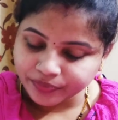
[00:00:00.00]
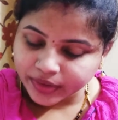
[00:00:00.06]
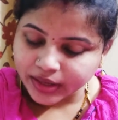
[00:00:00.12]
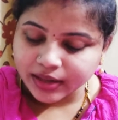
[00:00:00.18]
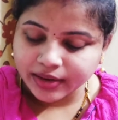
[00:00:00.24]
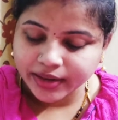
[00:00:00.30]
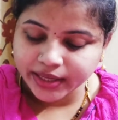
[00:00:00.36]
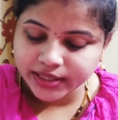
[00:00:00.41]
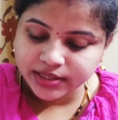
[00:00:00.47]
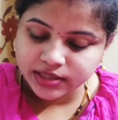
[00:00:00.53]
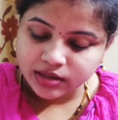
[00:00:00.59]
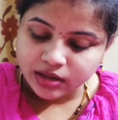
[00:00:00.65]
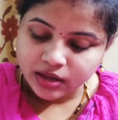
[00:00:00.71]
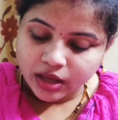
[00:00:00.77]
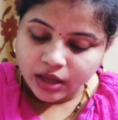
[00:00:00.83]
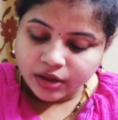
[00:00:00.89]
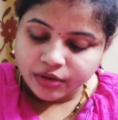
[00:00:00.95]
Next,
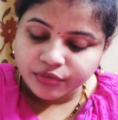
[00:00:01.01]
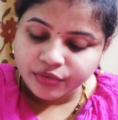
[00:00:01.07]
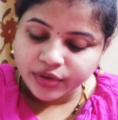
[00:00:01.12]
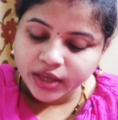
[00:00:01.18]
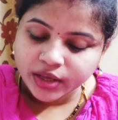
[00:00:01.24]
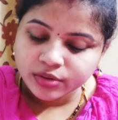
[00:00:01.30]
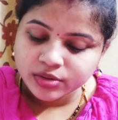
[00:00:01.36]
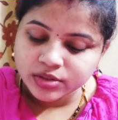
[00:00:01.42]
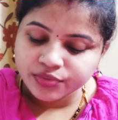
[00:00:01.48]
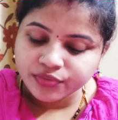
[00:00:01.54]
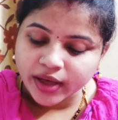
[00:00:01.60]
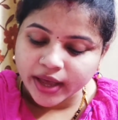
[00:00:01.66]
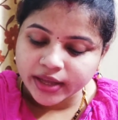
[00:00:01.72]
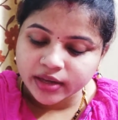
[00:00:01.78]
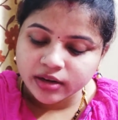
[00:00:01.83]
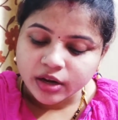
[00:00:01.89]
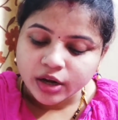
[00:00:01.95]
we use
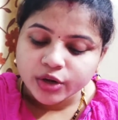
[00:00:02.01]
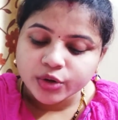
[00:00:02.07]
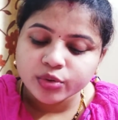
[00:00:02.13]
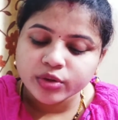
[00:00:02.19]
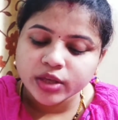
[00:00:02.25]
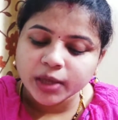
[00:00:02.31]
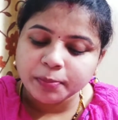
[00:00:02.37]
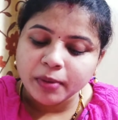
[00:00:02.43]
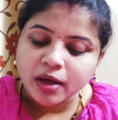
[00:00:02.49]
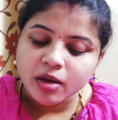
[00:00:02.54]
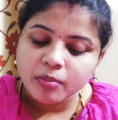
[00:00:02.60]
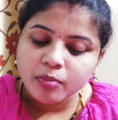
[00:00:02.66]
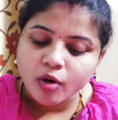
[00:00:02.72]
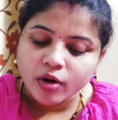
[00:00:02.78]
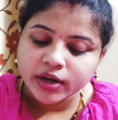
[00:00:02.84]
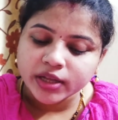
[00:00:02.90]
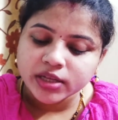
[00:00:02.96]
fire to keep our
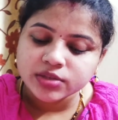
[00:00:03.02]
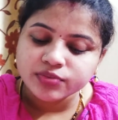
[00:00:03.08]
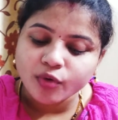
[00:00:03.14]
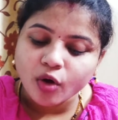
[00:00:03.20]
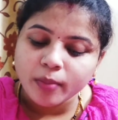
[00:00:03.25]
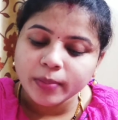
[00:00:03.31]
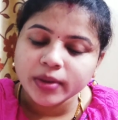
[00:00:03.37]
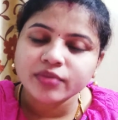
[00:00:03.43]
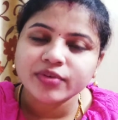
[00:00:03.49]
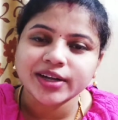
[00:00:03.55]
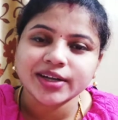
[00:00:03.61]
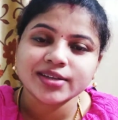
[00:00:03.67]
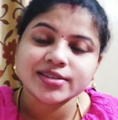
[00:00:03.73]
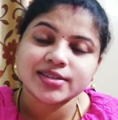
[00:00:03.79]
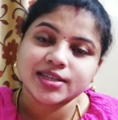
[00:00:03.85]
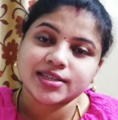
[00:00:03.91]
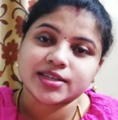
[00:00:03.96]
bodies warm in winter
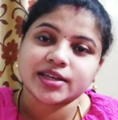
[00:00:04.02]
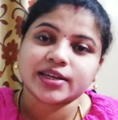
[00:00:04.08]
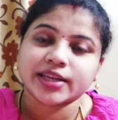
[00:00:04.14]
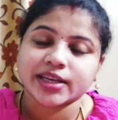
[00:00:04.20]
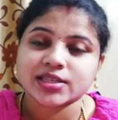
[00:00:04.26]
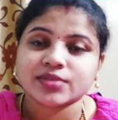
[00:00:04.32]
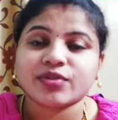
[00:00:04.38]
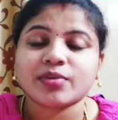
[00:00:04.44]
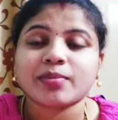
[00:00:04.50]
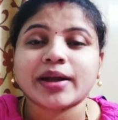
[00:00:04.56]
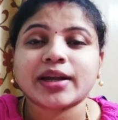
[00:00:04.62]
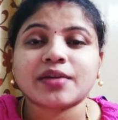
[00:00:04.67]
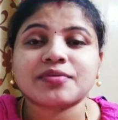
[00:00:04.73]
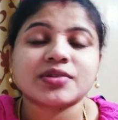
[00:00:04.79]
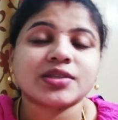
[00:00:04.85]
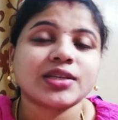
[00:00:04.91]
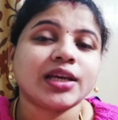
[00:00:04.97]
season. Yes, we might have
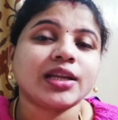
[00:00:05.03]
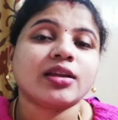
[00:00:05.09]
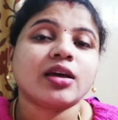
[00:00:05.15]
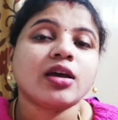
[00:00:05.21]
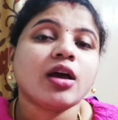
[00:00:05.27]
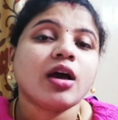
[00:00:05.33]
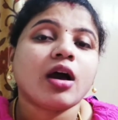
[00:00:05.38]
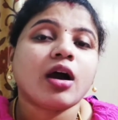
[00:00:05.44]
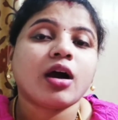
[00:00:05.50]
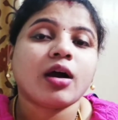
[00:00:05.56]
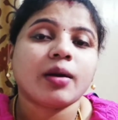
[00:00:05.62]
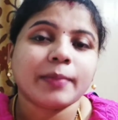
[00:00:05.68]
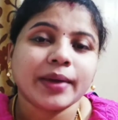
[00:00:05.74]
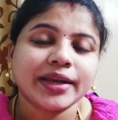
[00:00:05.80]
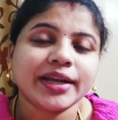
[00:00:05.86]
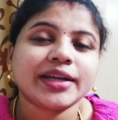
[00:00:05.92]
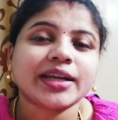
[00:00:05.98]
seen
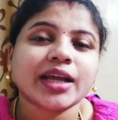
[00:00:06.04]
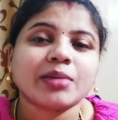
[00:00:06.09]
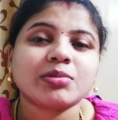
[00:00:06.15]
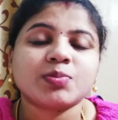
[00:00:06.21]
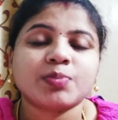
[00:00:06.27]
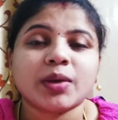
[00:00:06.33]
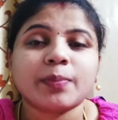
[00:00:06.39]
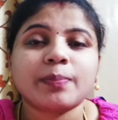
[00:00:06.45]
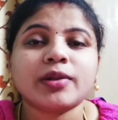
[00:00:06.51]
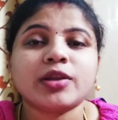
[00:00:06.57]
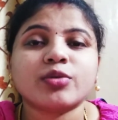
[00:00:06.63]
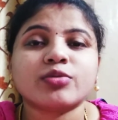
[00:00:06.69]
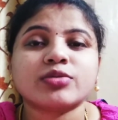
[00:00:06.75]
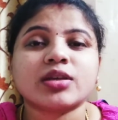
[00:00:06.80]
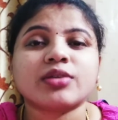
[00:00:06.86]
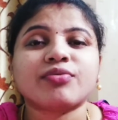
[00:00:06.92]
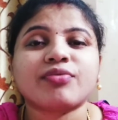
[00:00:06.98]
many times people
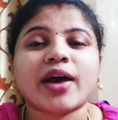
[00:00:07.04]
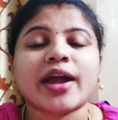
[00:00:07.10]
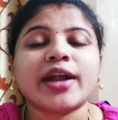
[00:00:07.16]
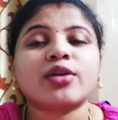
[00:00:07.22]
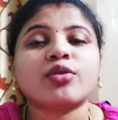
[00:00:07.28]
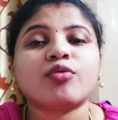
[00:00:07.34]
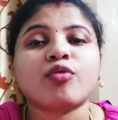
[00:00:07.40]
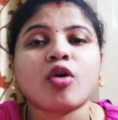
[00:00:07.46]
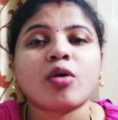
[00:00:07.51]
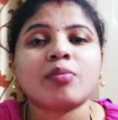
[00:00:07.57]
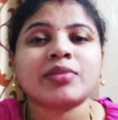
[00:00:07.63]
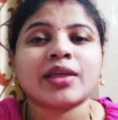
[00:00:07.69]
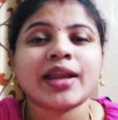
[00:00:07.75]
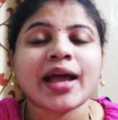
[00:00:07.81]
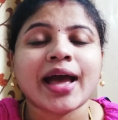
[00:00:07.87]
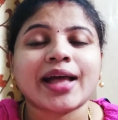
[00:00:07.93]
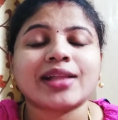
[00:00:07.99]
using fire to warm
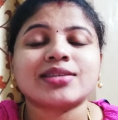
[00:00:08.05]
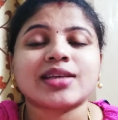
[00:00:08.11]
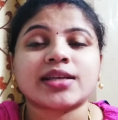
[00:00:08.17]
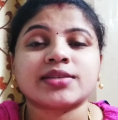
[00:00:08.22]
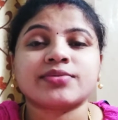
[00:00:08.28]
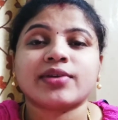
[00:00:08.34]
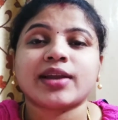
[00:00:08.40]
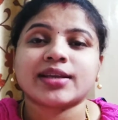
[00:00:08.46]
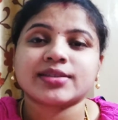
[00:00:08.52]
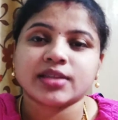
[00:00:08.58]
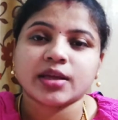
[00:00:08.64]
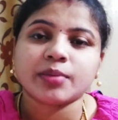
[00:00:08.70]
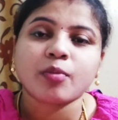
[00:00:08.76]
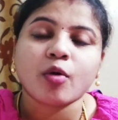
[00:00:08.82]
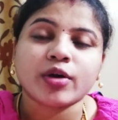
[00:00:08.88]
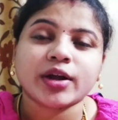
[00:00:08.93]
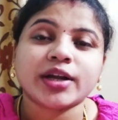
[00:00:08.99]
their hands as well as their
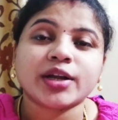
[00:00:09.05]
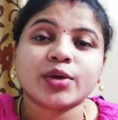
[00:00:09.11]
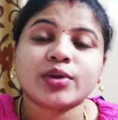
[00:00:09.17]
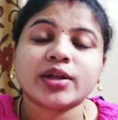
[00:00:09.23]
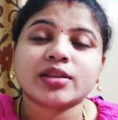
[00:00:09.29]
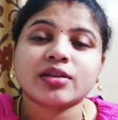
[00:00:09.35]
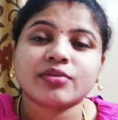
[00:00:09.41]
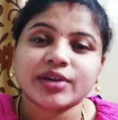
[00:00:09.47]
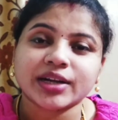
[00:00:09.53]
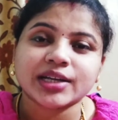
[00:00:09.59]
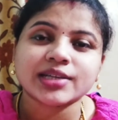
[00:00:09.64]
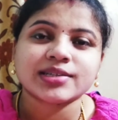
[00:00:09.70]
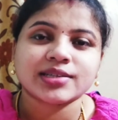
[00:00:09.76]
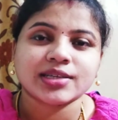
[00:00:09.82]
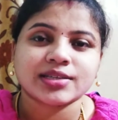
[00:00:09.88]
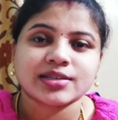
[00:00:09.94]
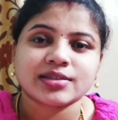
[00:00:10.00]
body during the winter
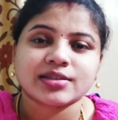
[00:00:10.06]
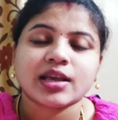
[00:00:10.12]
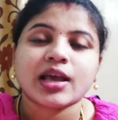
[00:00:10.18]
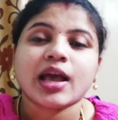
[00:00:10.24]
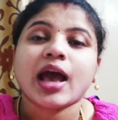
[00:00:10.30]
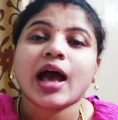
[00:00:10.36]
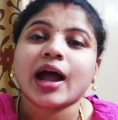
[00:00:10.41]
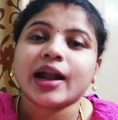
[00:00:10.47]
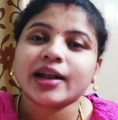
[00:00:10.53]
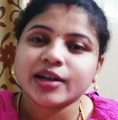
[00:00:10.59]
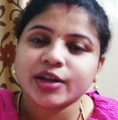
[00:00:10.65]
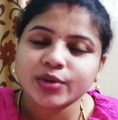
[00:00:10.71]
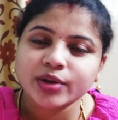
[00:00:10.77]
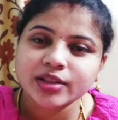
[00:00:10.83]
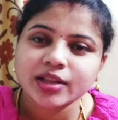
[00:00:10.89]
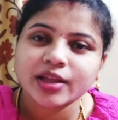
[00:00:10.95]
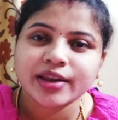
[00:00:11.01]
seasons, and
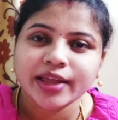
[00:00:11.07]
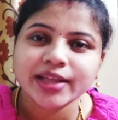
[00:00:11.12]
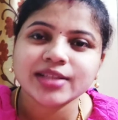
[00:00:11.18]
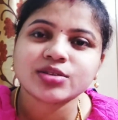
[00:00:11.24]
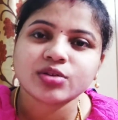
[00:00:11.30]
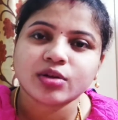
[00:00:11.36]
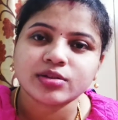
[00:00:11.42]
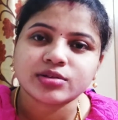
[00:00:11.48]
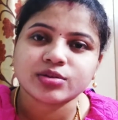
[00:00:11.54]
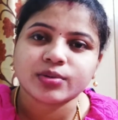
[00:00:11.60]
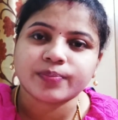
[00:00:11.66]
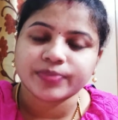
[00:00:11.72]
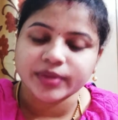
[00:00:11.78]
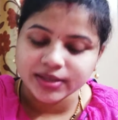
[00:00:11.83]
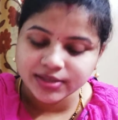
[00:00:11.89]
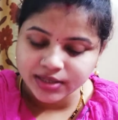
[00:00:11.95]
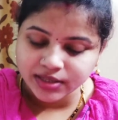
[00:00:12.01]
during the rains also,
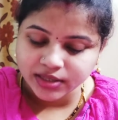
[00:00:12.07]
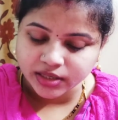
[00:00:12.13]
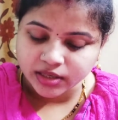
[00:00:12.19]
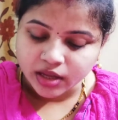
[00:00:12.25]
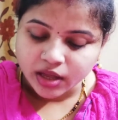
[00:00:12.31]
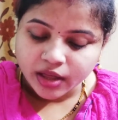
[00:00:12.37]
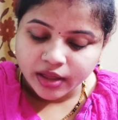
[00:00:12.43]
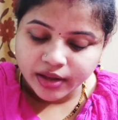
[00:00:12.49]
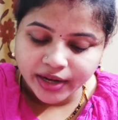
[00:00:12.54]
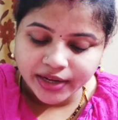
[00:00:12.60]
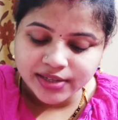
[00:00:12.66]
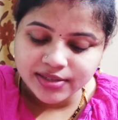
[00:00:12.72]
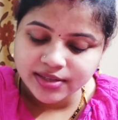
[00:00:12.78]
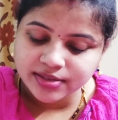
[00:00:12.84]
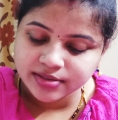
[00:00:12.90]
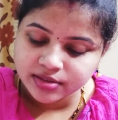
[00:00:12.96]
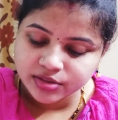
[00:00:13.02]
isn't it, rainy
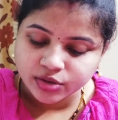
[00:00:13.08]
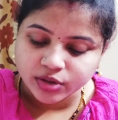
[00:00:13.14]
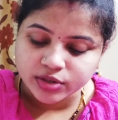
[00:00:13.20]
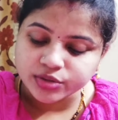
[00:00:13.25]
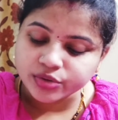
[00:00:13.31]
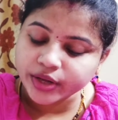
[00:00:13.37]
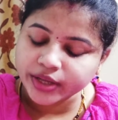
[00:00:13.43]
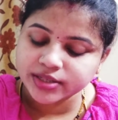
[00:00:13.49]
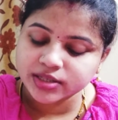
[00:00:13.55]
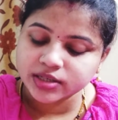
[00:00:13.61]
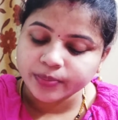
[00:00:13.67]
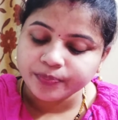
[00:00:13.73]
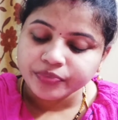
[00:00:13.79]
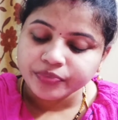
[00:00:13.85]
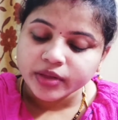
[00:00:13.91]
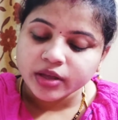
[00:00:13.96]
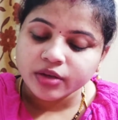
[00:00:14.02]
seasons also. Next,
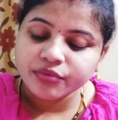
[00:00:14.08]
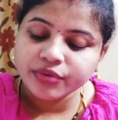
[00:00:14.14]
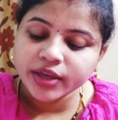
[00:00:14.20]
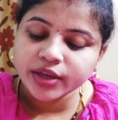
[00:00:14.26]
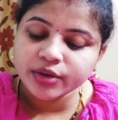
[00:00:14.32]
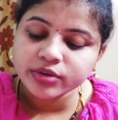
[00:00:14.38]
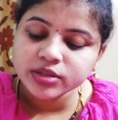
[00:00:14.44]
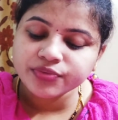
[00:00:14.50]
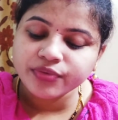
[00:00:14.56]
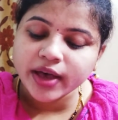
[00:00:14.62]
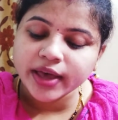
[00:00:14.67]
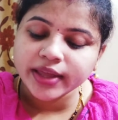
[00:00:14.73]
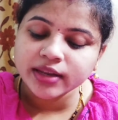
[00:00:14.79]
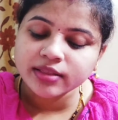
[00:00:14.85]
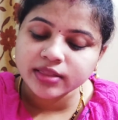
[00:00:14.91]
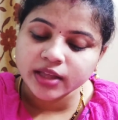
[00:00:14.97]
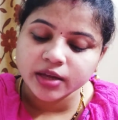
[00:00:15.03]
we use fire
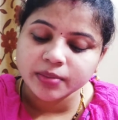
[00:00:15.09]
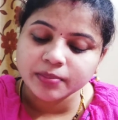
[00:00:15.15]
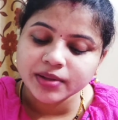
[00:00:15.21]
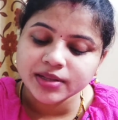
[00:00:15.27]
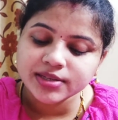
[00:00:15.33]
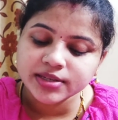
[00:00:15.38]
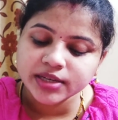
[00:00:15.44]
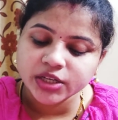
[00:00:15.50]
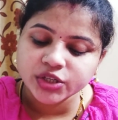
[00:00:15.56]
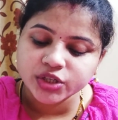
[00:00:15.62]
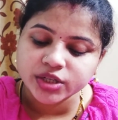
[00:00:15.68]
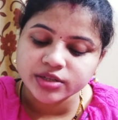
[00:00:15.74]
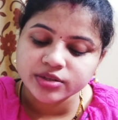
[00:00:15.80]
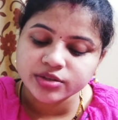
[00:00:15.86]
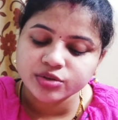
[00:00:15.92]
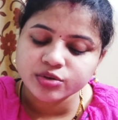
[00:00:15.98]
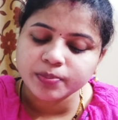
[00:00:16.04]
in thermal
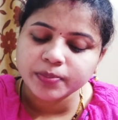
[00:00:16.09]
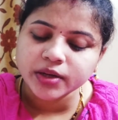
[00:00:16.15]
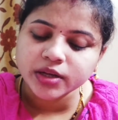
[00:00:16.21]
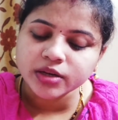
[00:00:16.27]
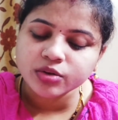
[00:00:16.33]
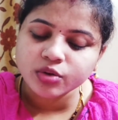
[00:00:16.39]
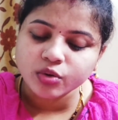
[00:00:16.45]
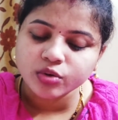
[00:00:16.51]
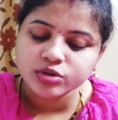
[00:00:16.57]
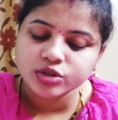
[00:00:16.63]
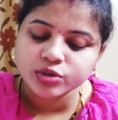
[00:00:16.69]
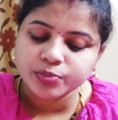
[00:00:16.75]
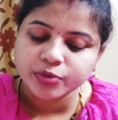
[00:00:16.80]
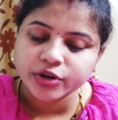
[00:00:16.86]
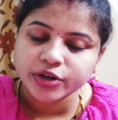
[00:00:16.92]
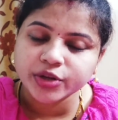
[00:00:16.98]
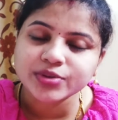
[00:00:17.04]
stations to burn coal to
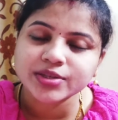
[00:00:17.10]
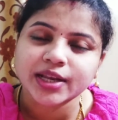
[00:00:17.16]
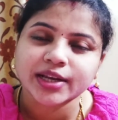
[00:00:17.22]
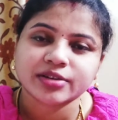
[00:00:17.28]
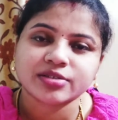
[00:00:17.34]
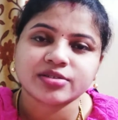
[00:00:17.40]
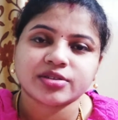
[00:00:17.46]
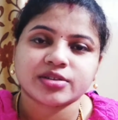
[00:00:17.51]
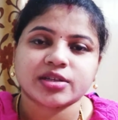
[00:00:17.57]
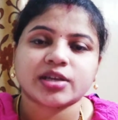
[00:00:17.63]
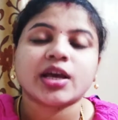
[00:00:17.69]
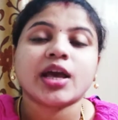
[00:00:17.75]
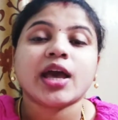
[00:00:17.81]
produce electricity.